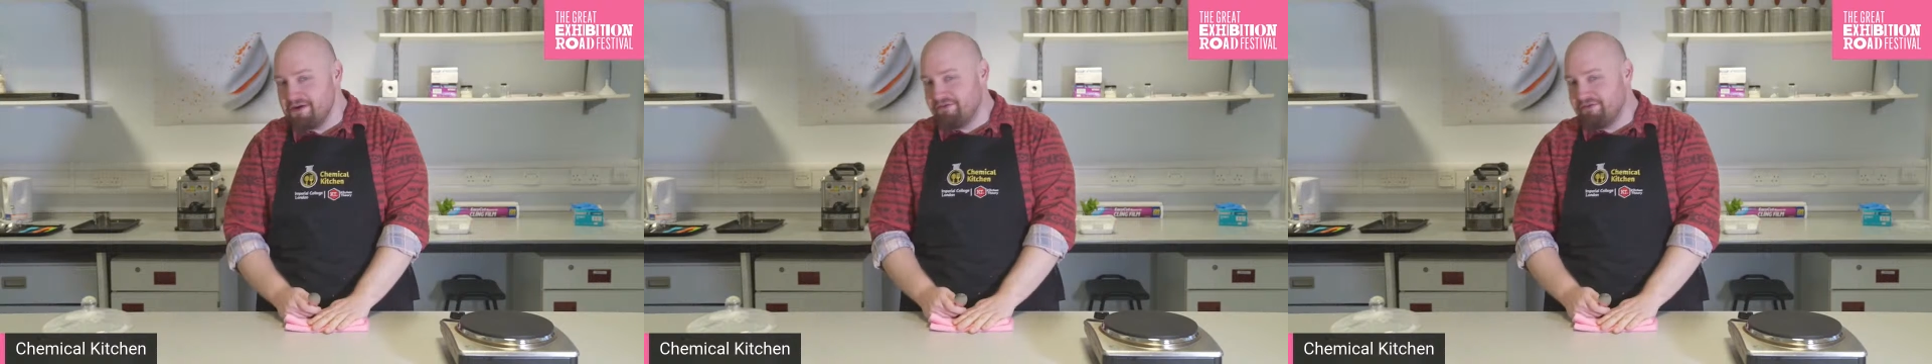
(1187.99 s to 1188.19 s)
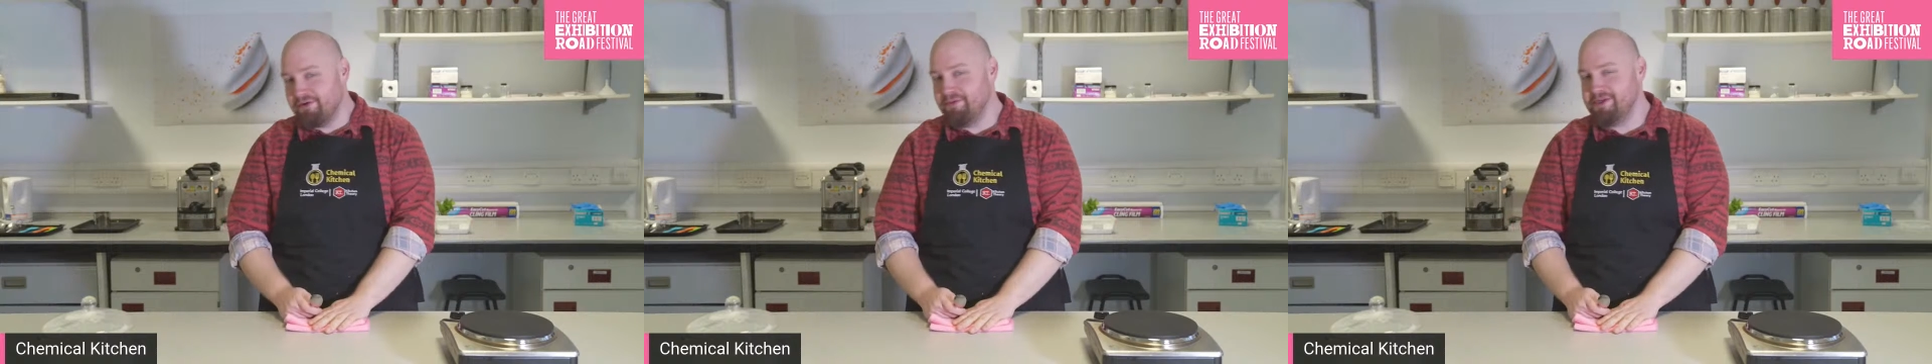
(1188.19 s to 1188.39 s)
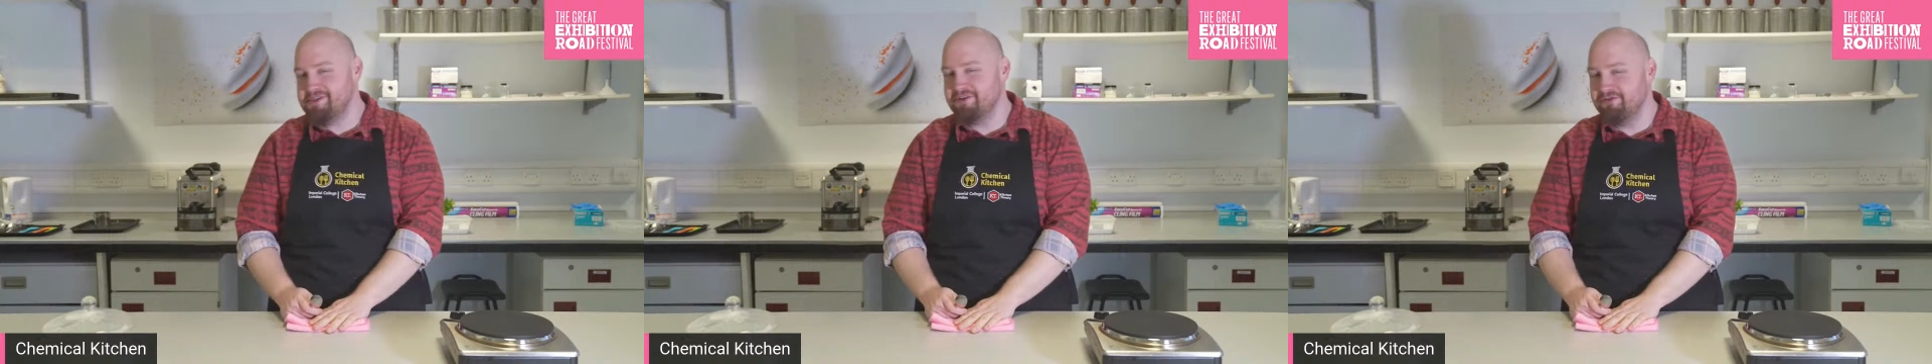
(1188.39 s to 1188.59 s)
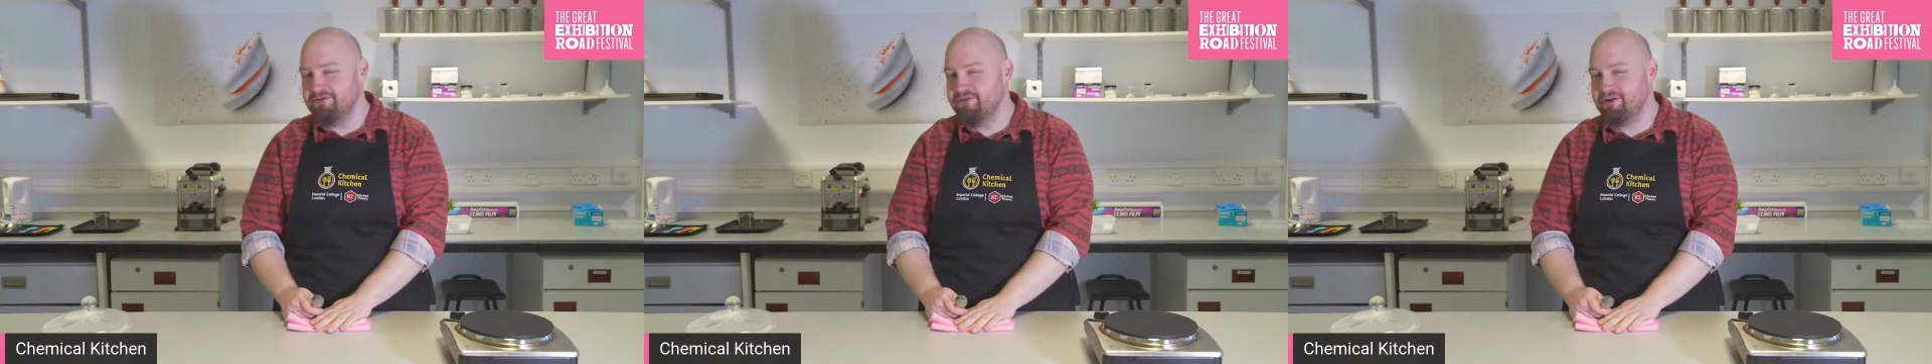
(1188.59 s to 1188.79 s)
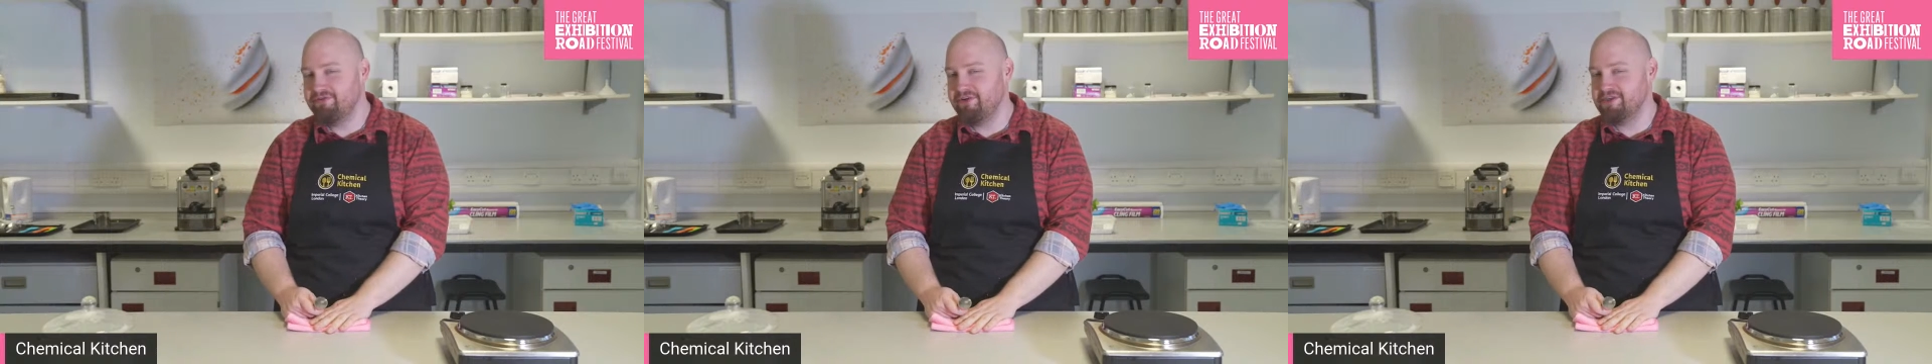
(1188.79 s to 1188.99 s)
For me, it's not
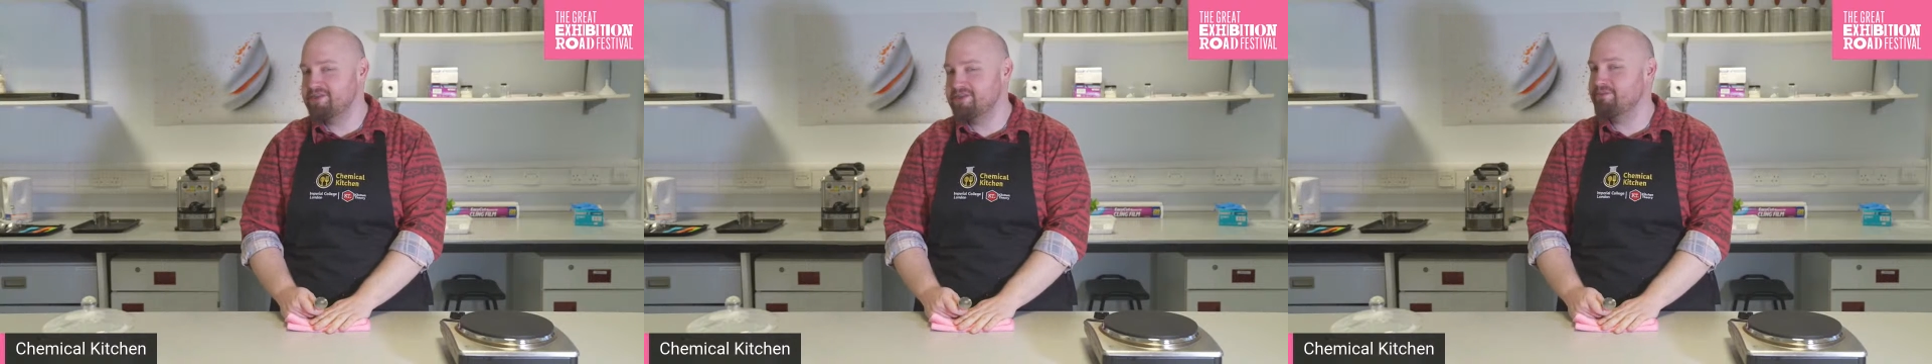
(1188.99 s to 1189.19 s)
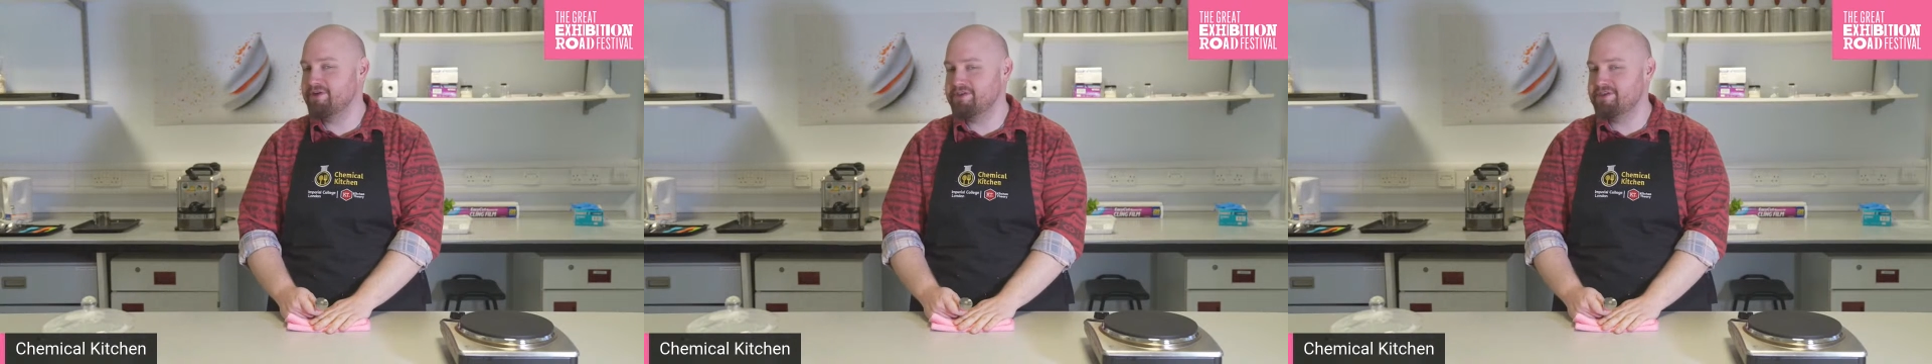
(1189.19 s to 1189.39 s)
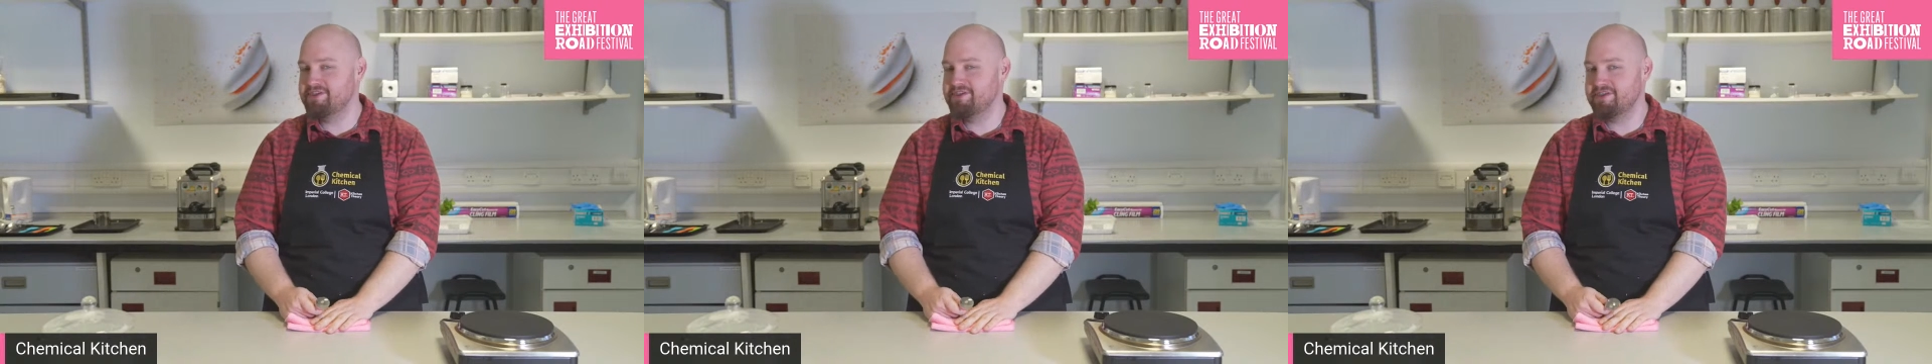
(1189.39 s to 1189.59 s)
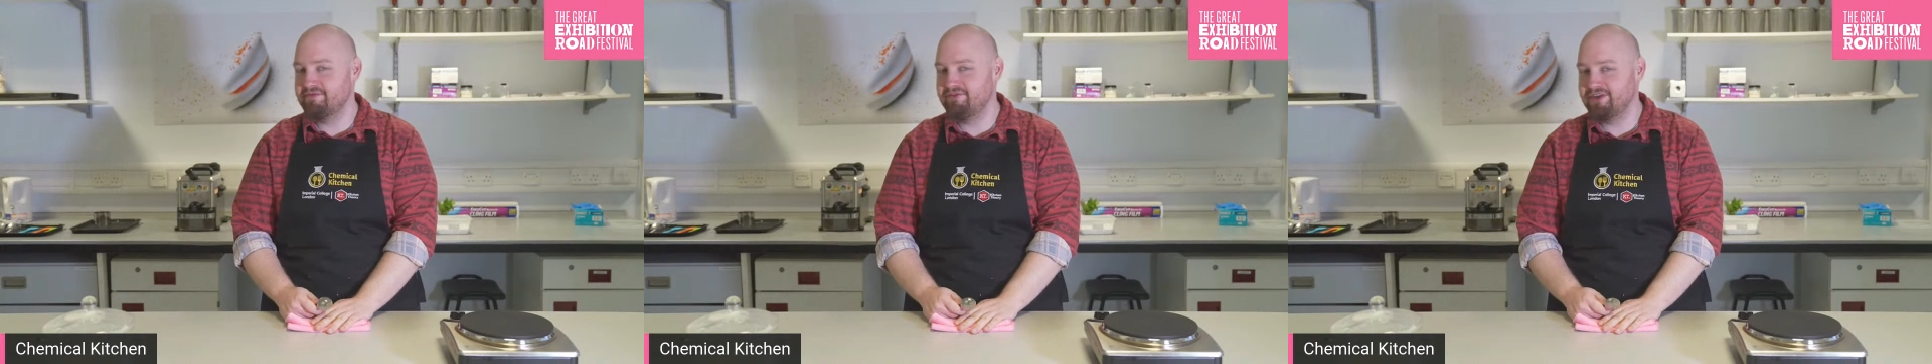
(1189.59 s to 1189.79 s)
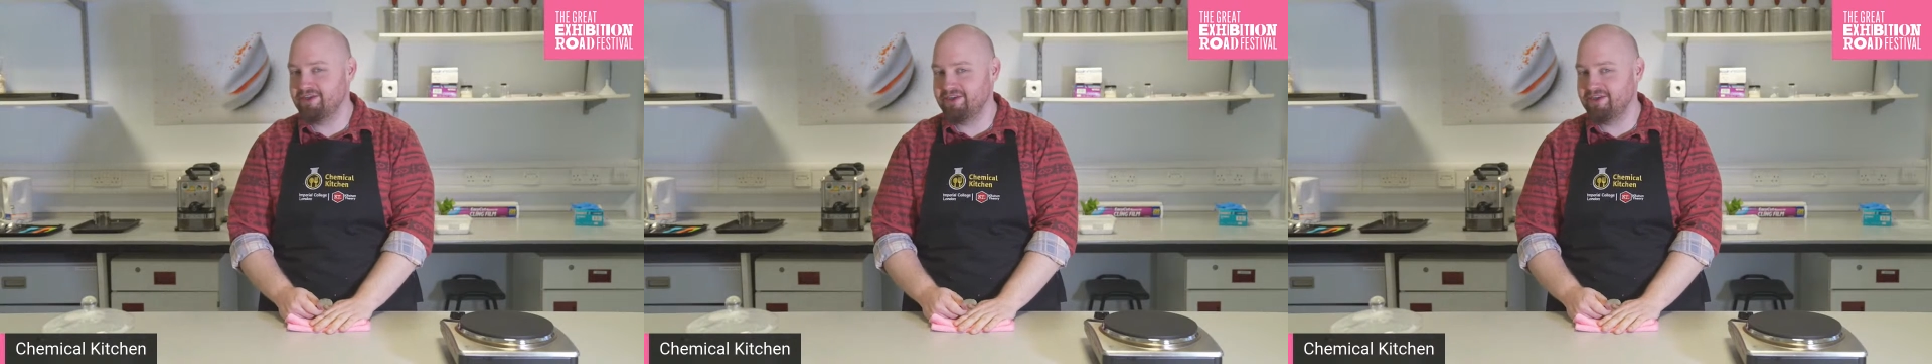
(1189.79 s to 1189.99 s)
very fancy because it's
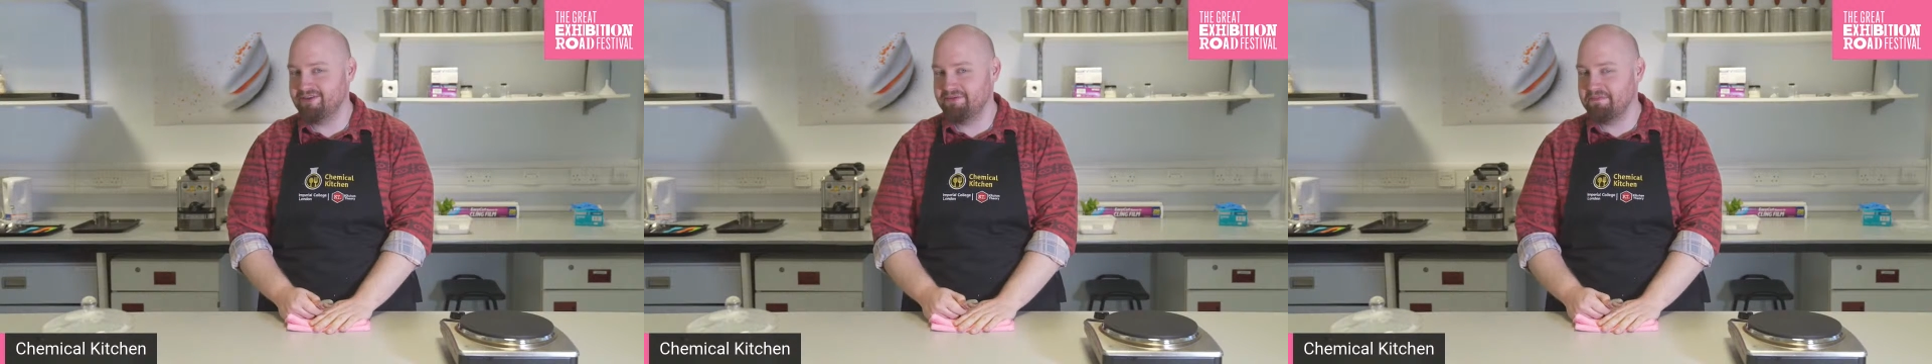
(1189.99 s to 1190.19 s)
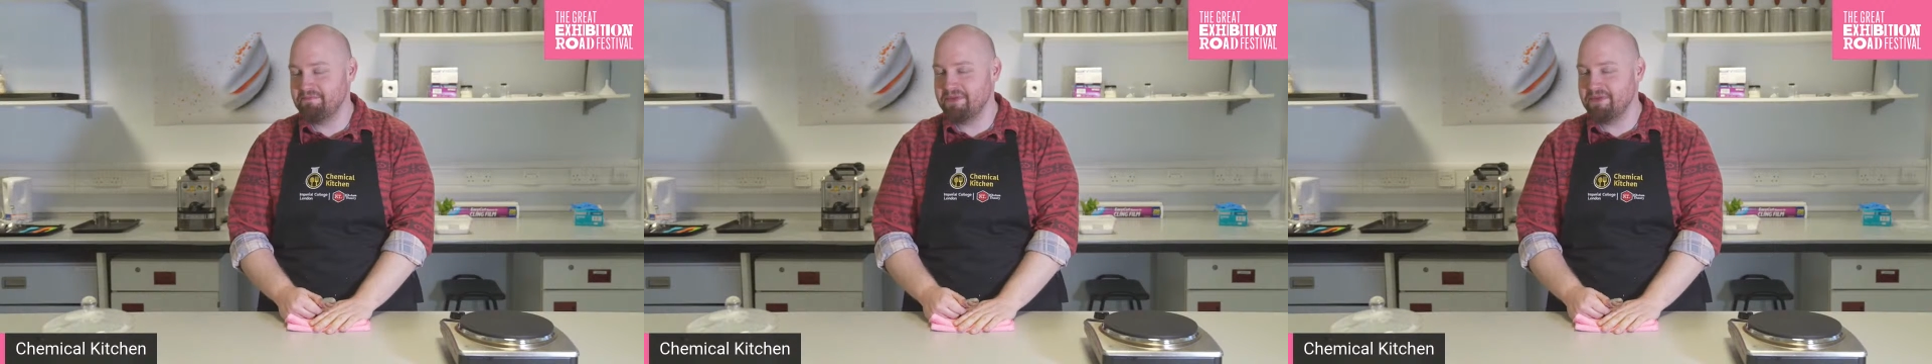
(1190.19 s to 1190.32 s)
something that